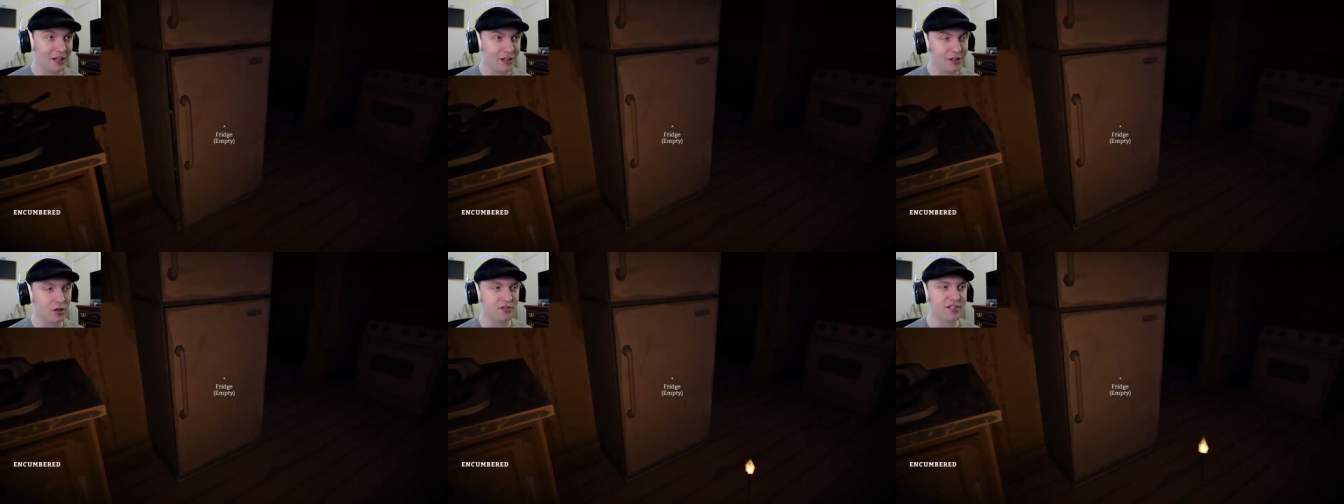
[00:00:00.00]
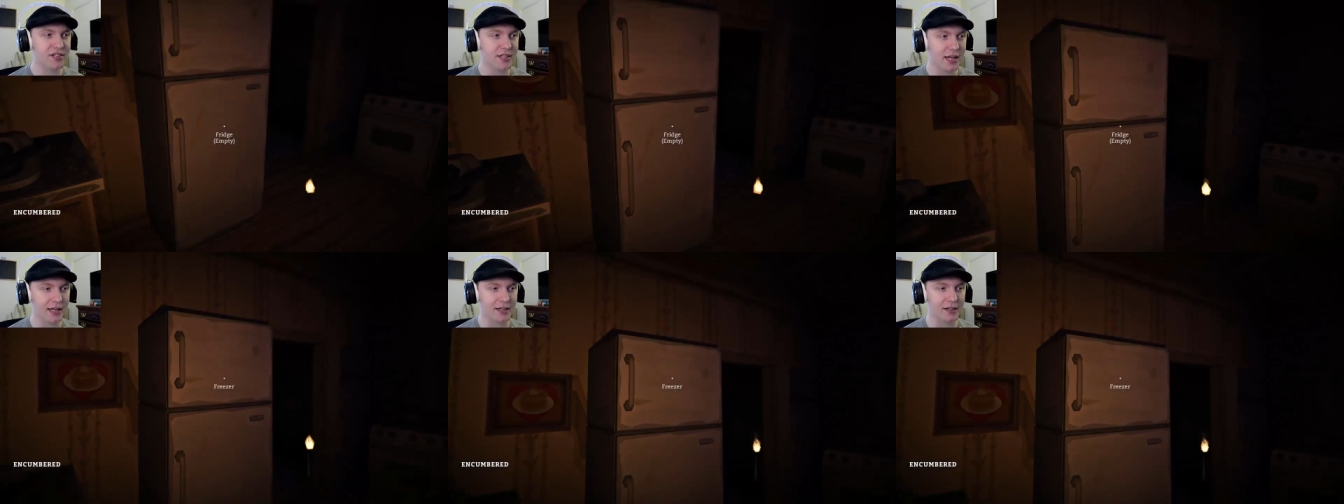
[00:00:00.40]
No
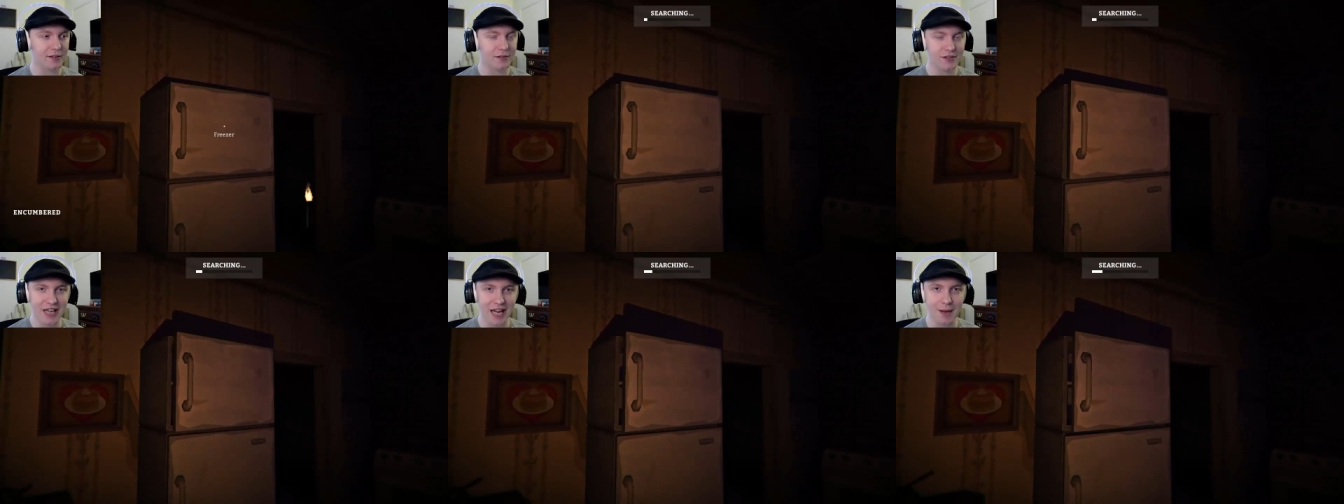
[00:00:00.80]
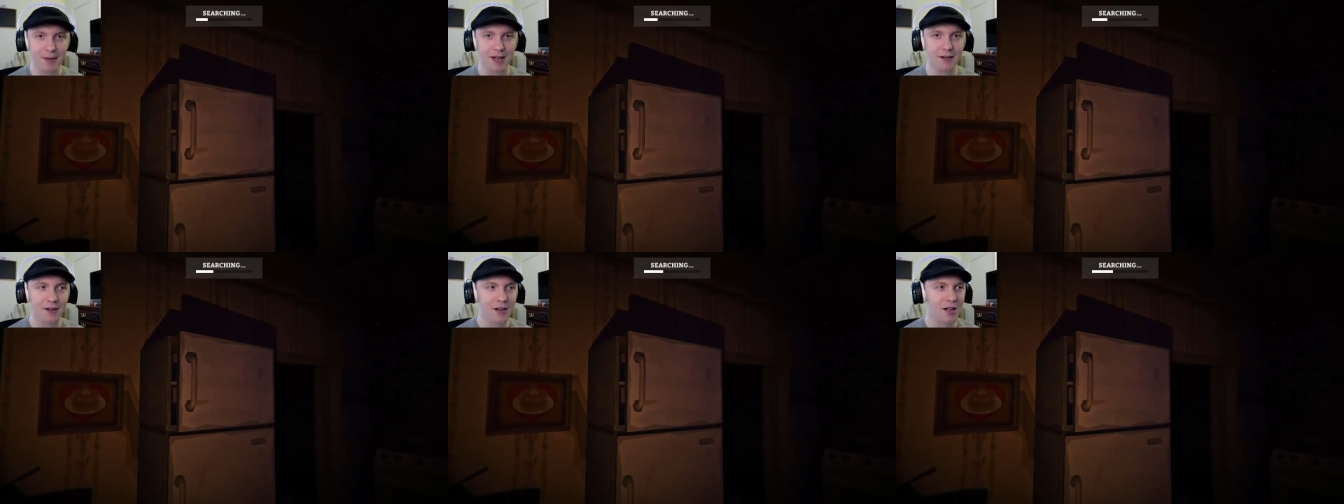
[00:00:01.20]
steak. Damn
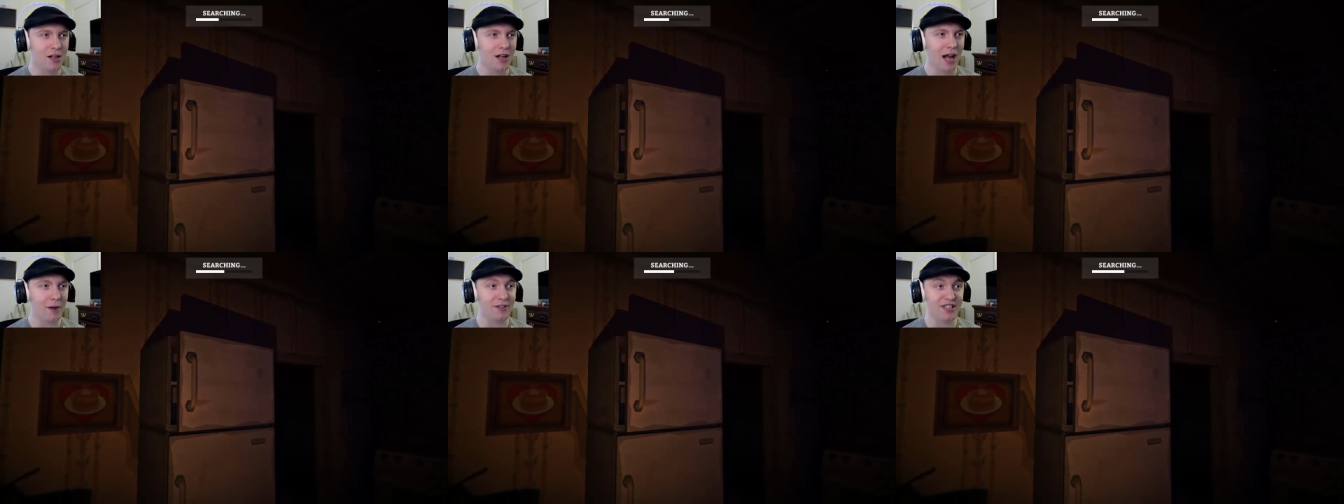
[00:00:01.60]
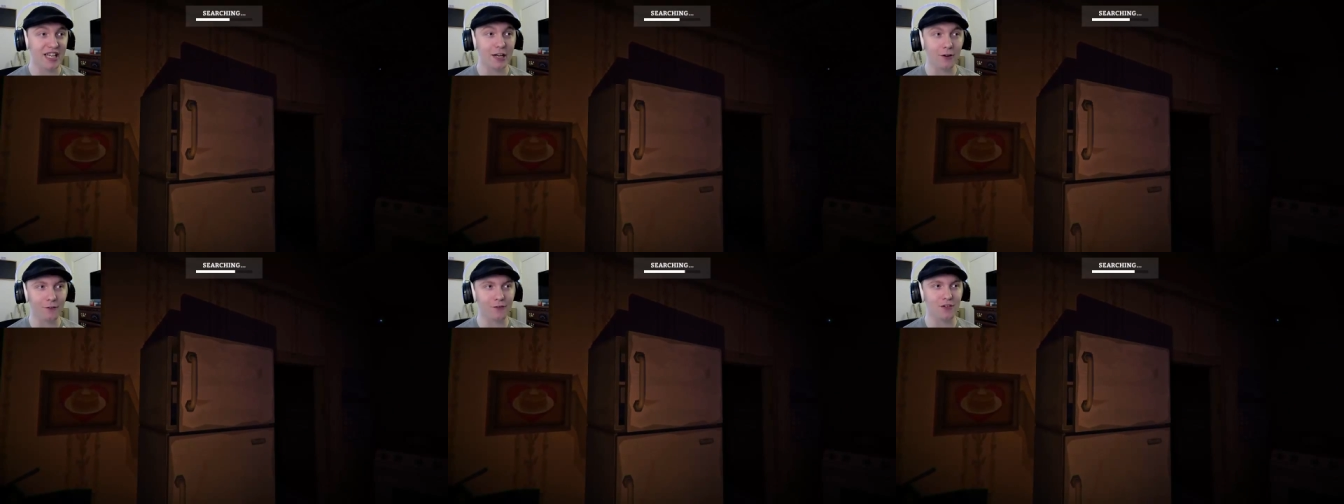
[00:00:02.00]
it. I would
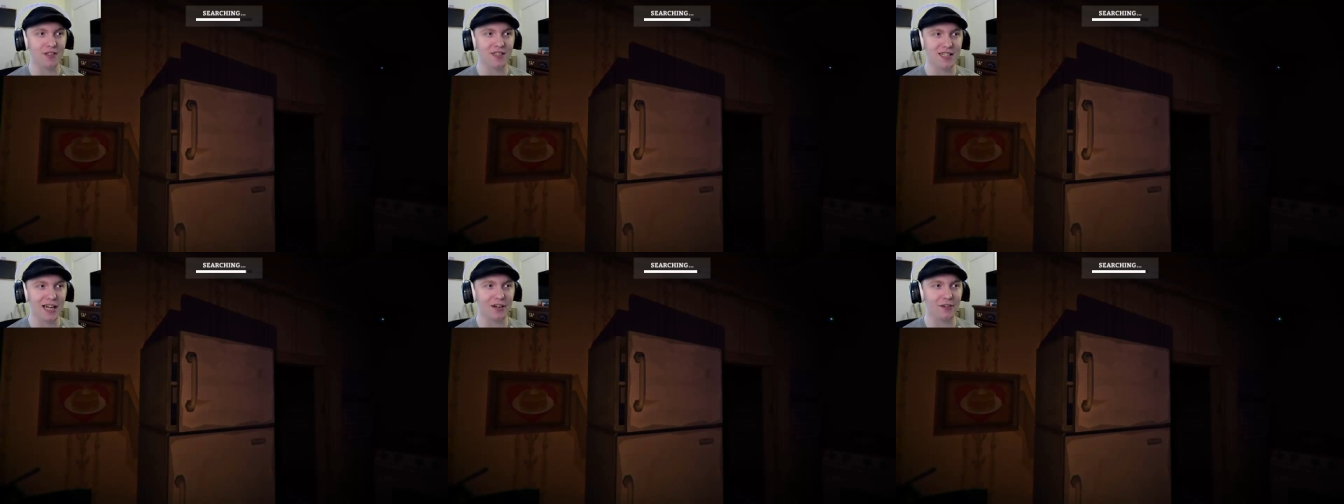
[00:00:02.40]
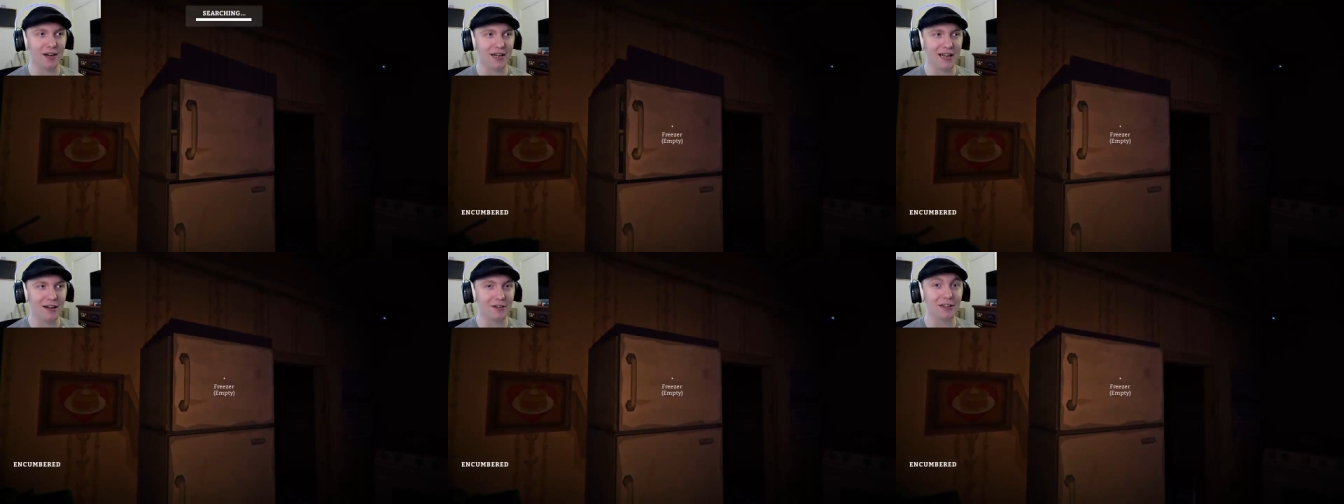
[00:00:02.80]
kill for a steak
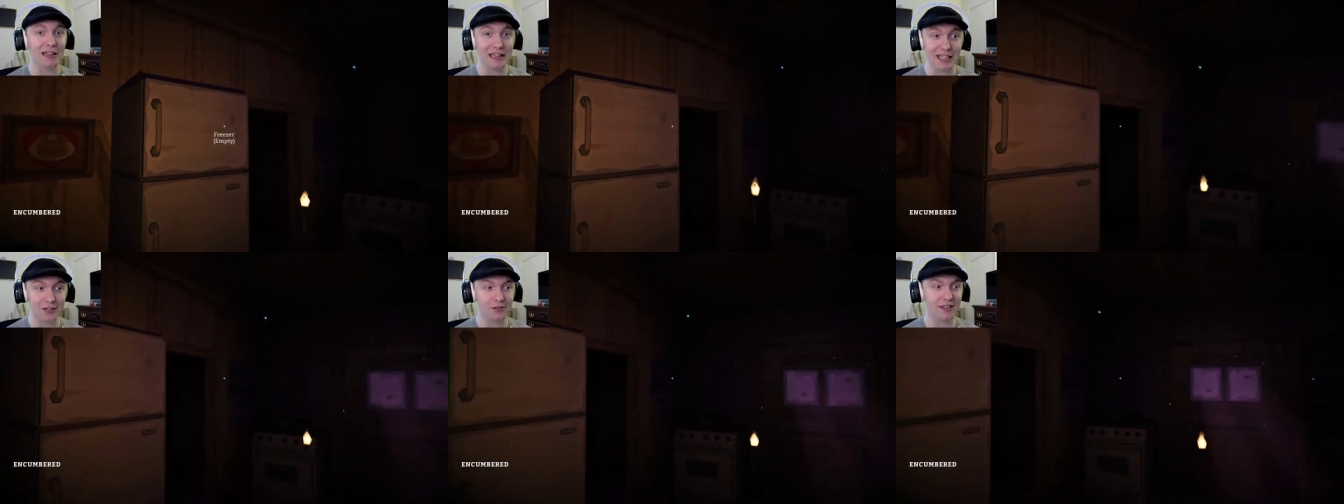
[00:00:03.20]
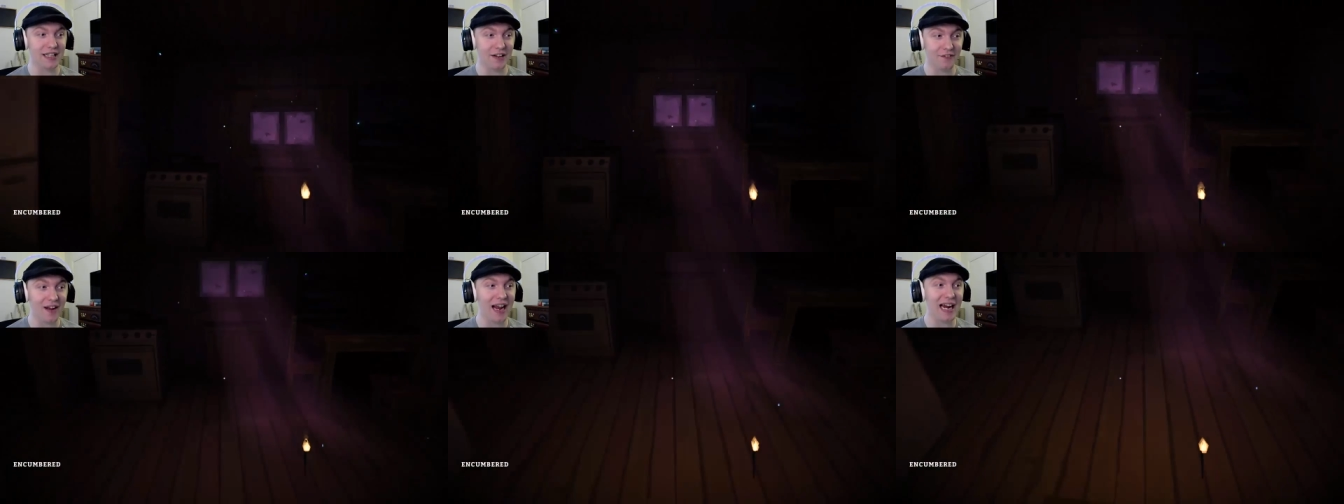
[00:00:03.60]
right now.
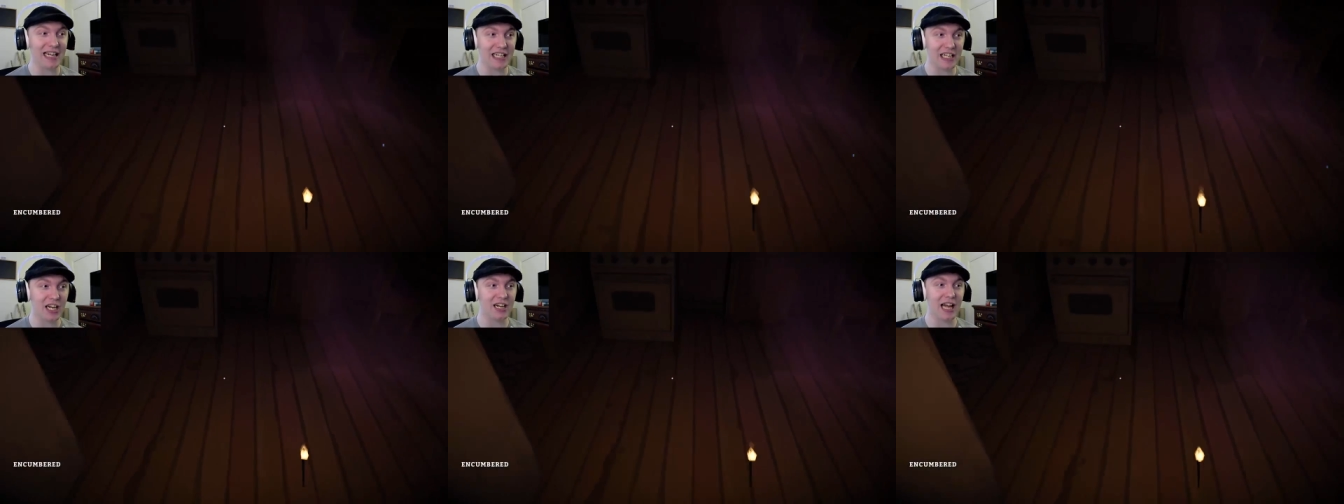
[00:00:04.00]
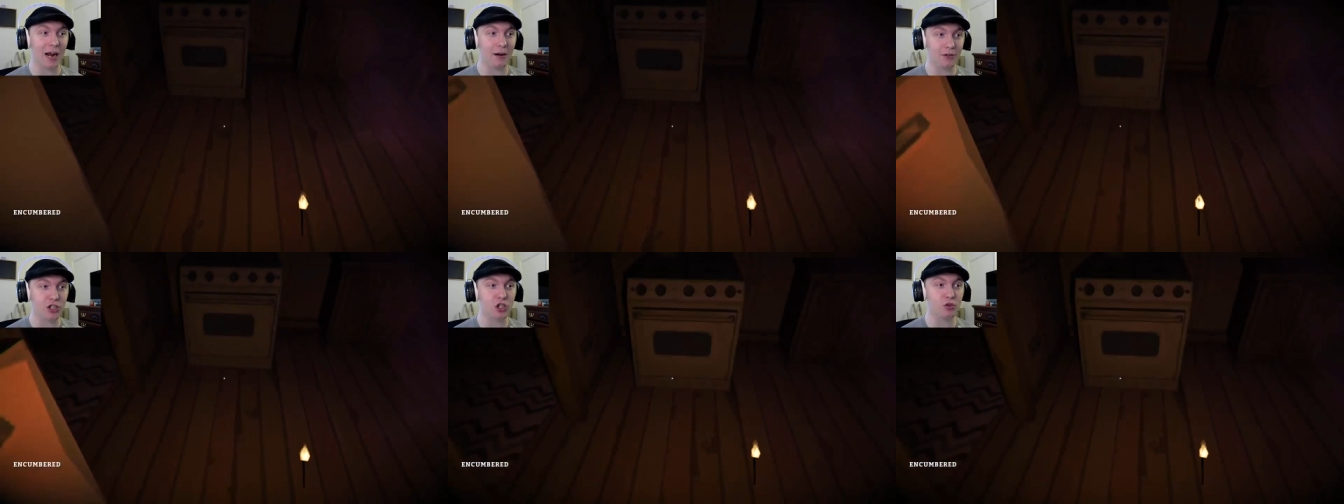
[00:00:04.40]
Literally. If I had a gun,
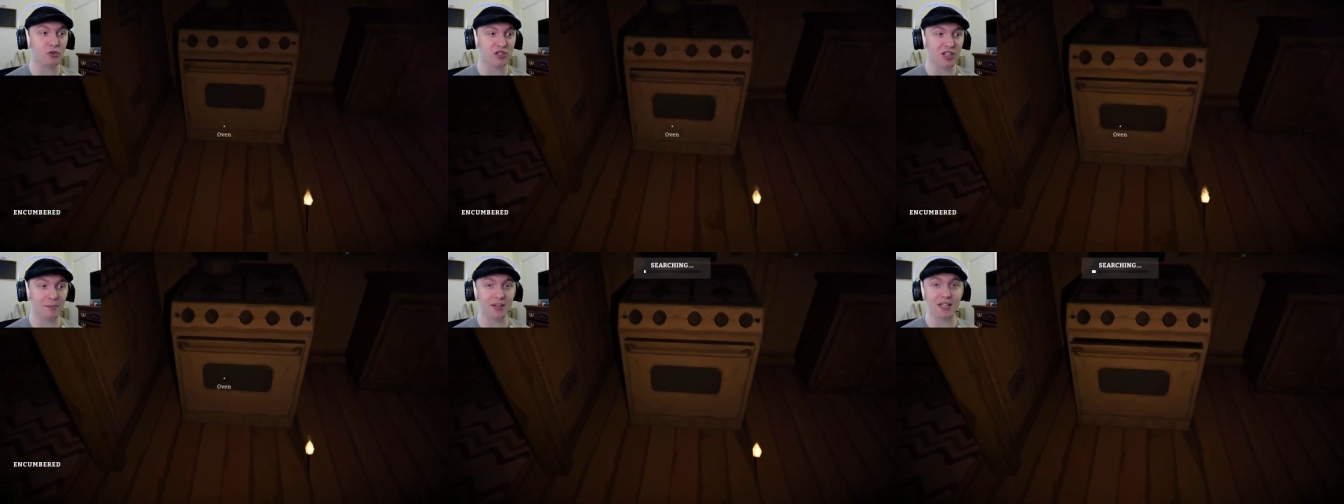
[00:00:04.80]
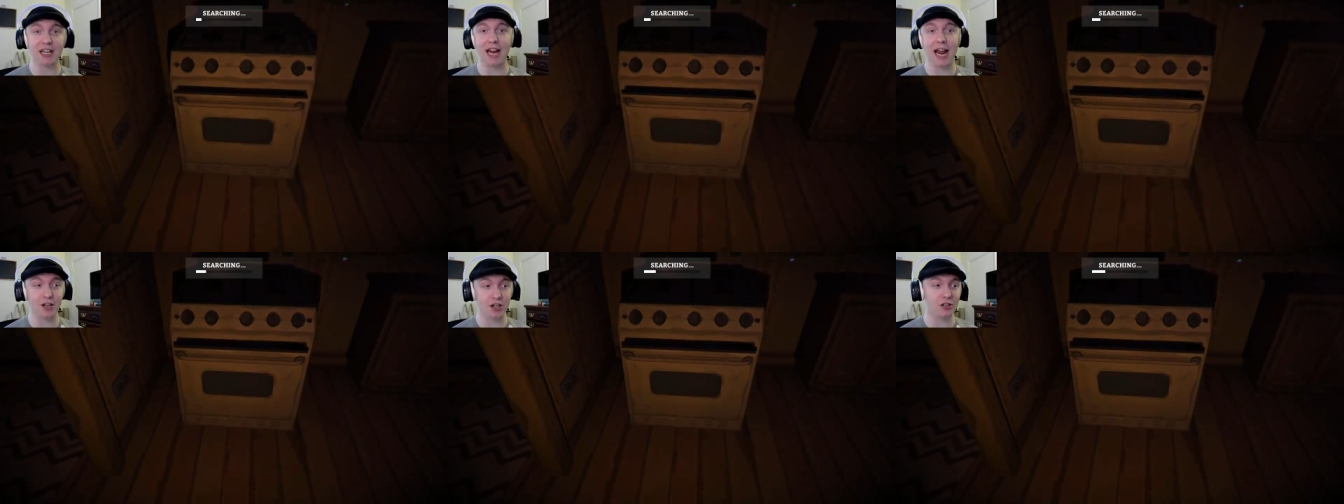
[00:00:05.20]
I would shoot
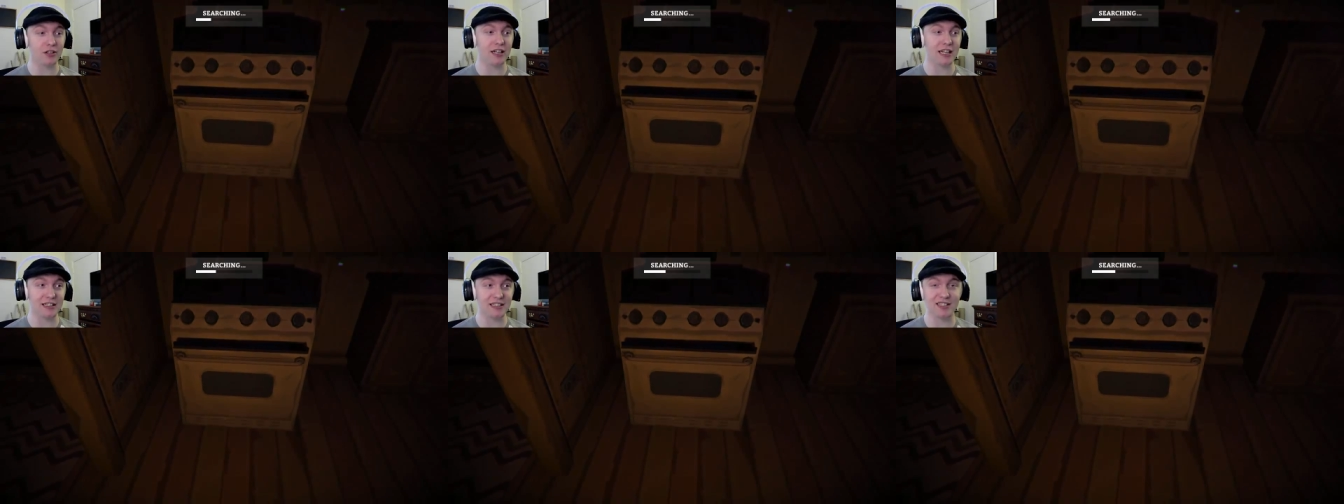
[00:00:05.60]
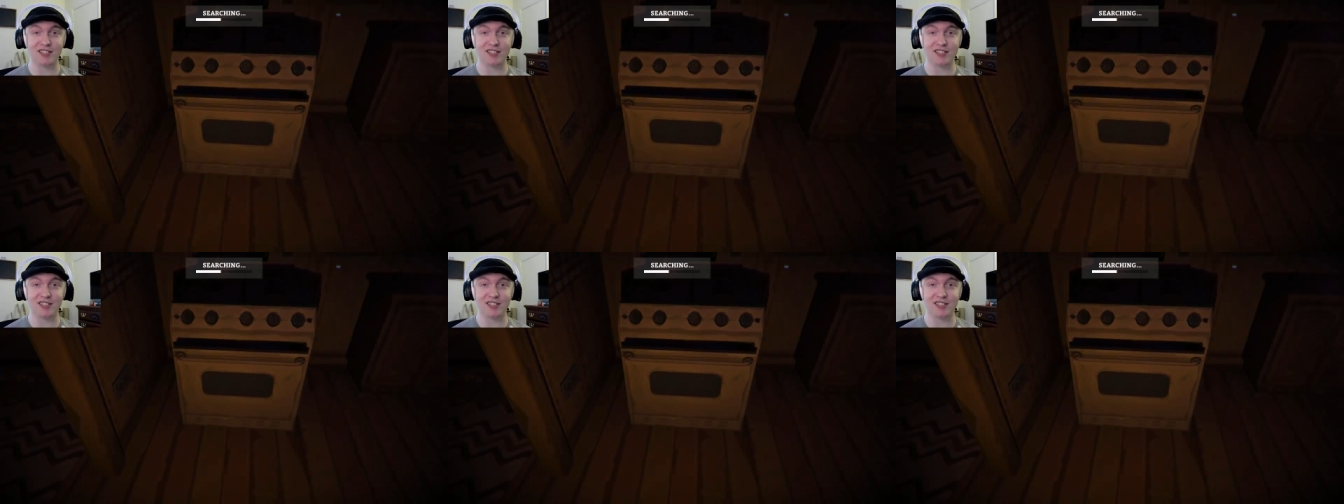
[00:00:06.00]
something and turn it into